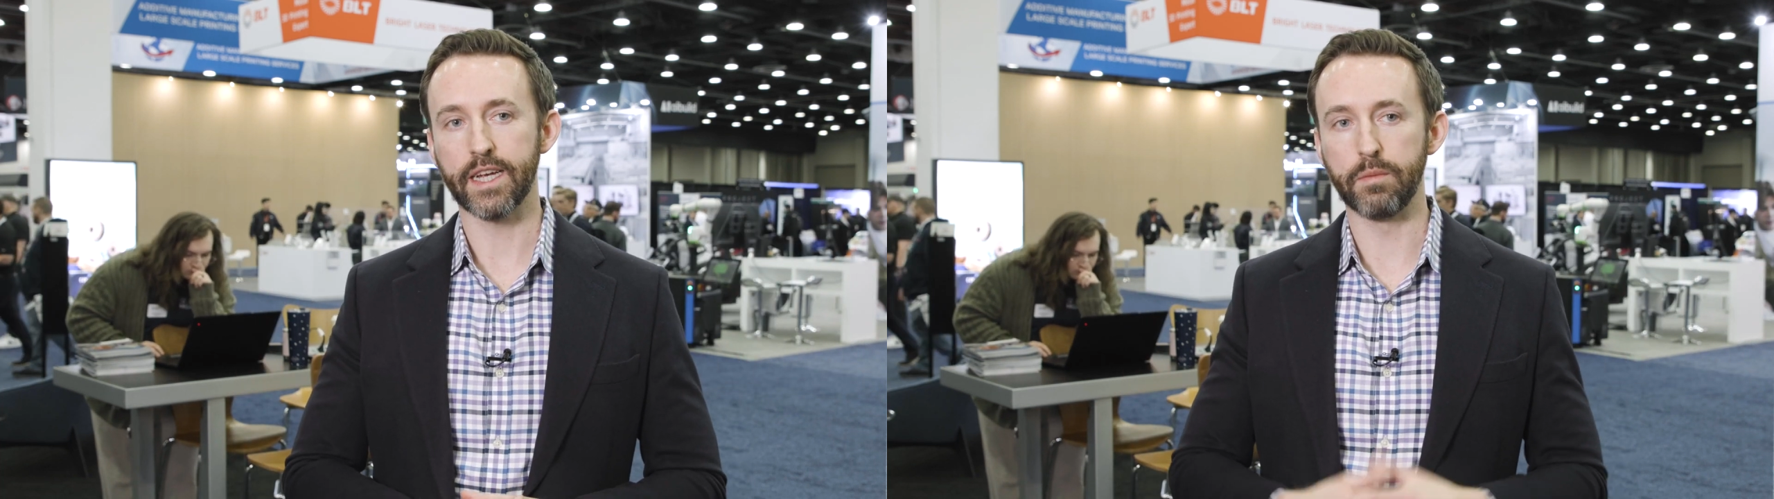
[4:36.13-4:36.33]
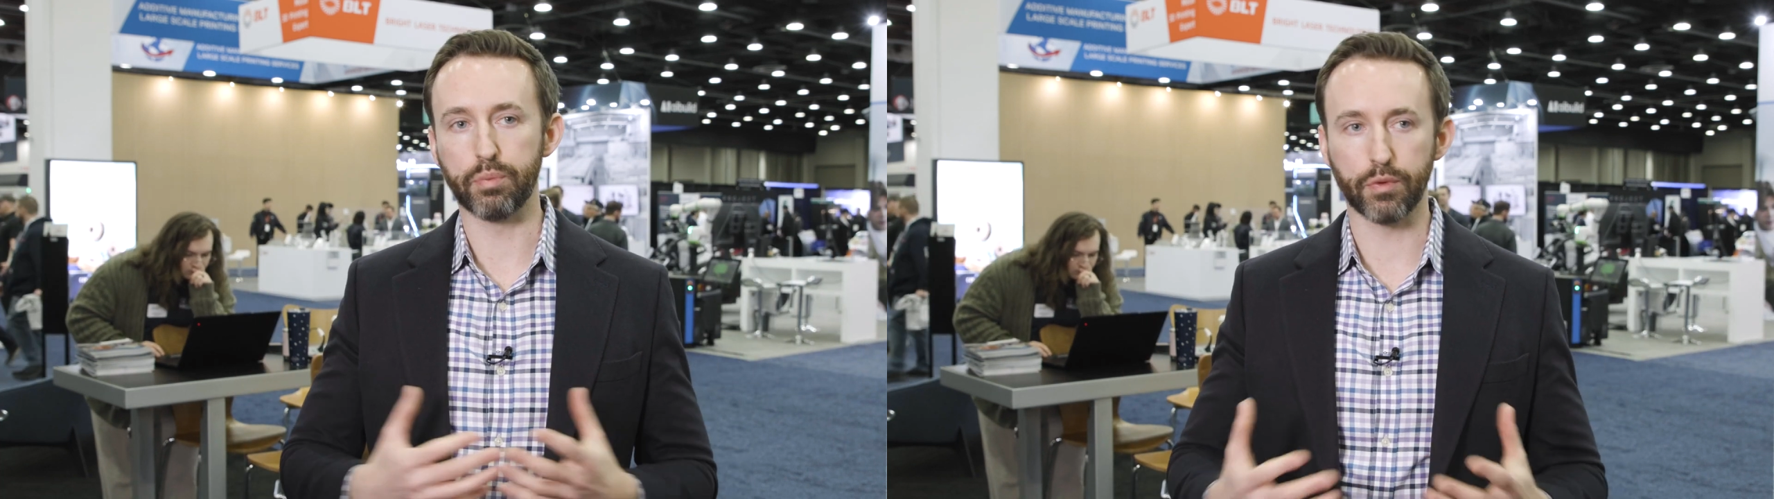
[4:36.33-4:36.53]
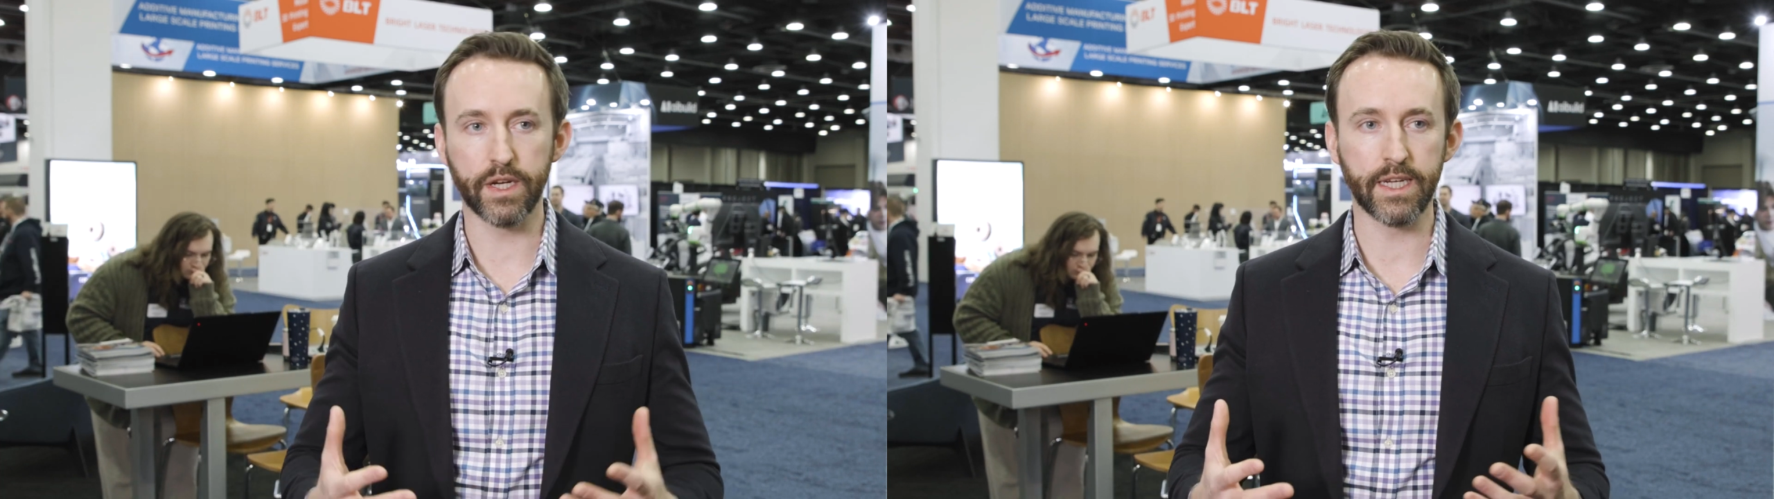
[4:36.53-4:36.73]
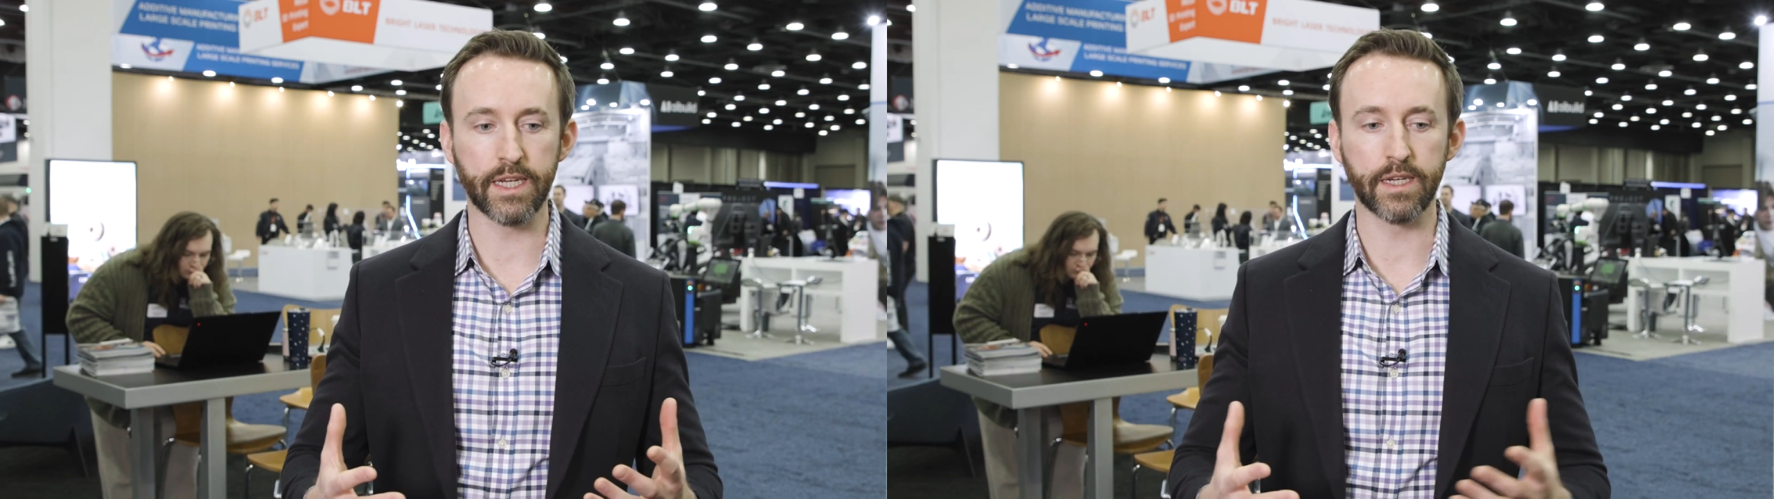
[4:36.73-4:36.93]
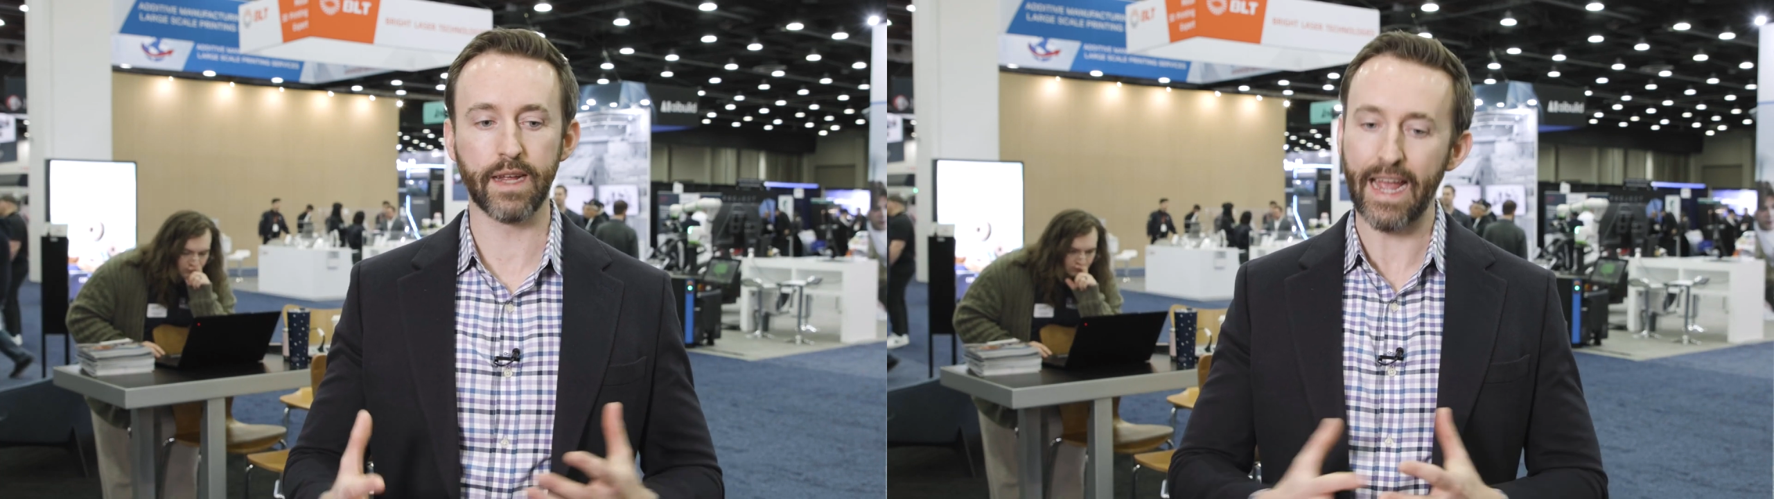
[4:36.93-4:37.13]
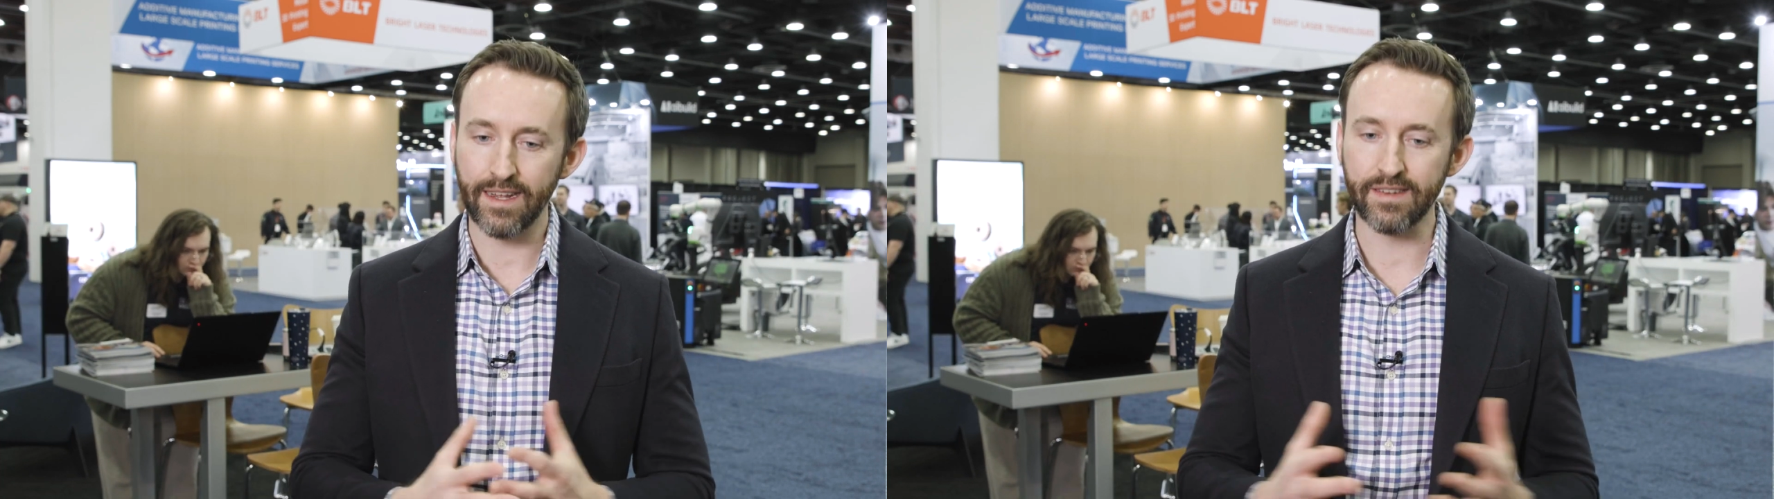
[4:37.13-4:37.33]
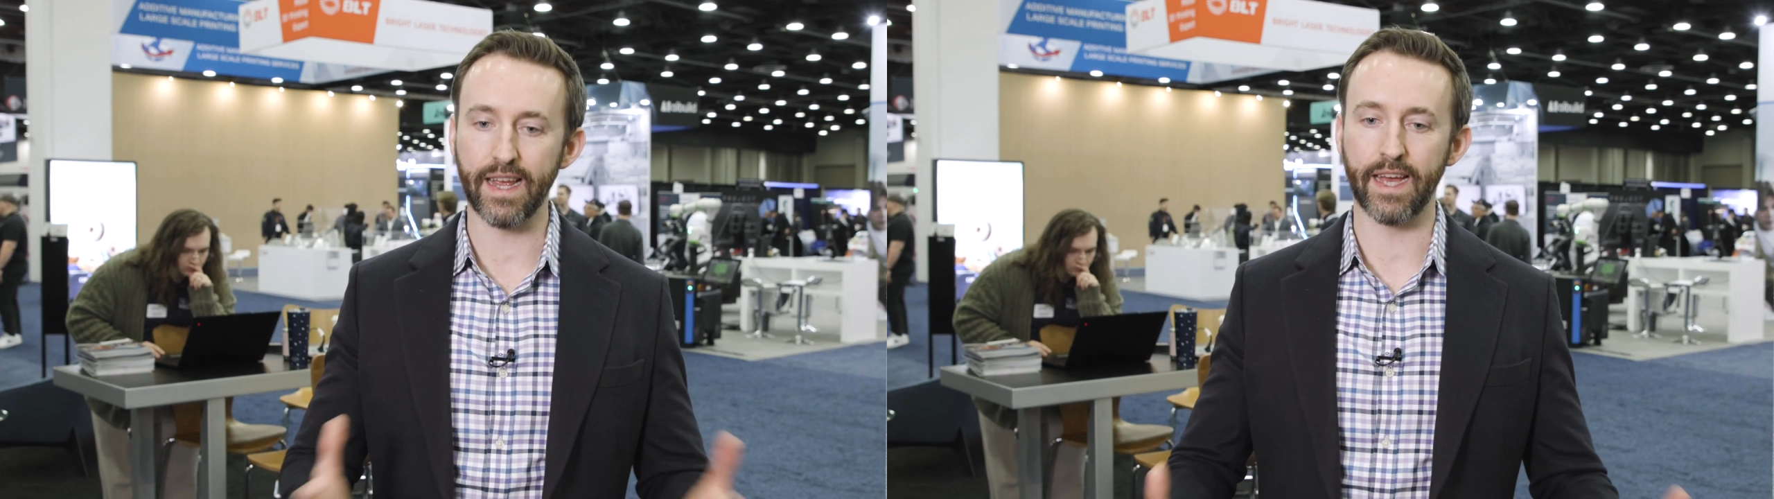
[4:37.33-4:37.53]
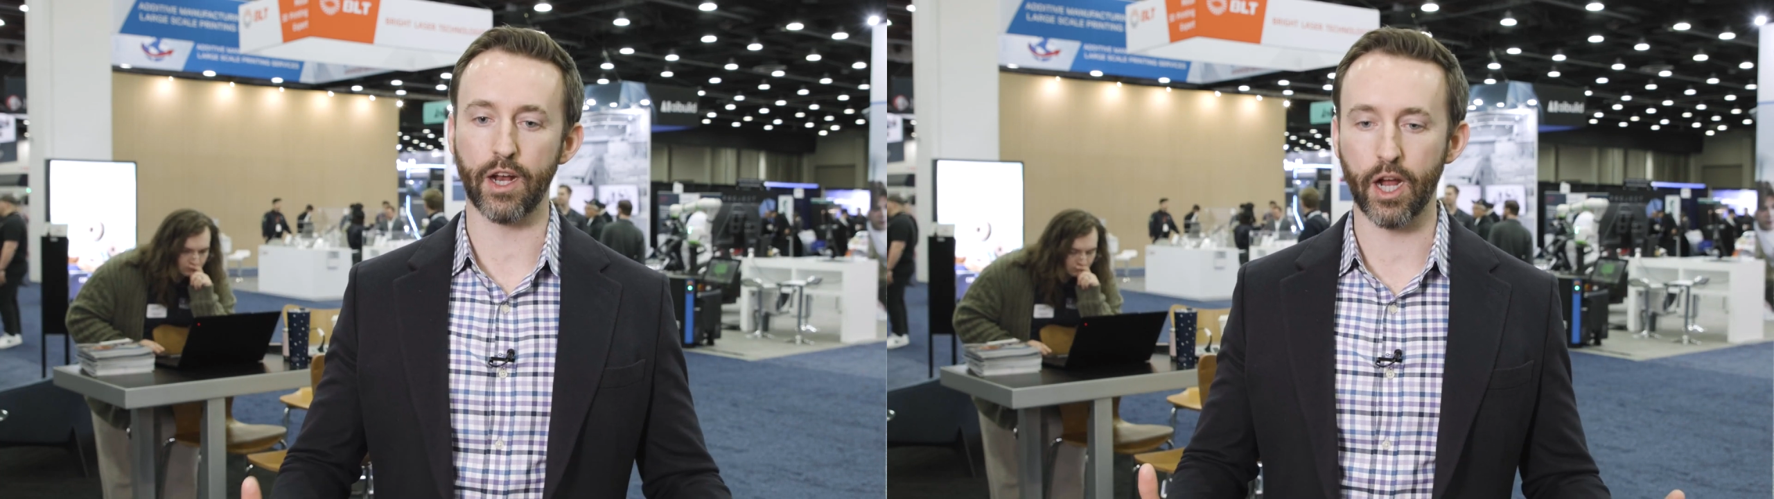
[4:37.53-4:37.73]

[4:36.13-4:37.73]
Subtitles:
can bring end-to-end